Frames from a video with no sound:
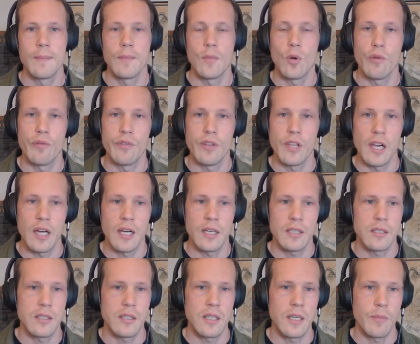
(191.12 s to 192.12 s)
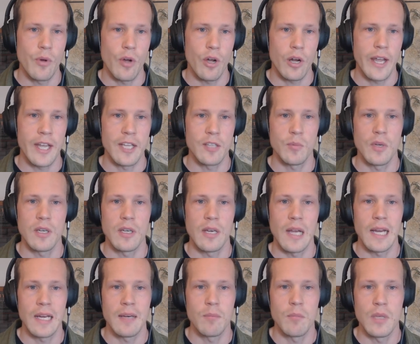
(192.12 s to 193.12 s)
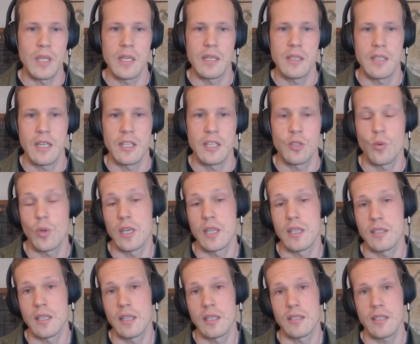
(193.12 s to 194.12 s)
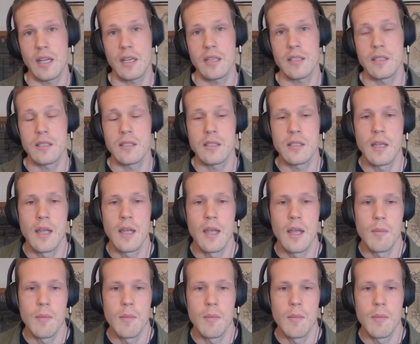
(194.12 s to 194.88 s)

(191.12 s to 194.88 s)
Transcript: over the last epoch has been 9 minutes and 26 seconds,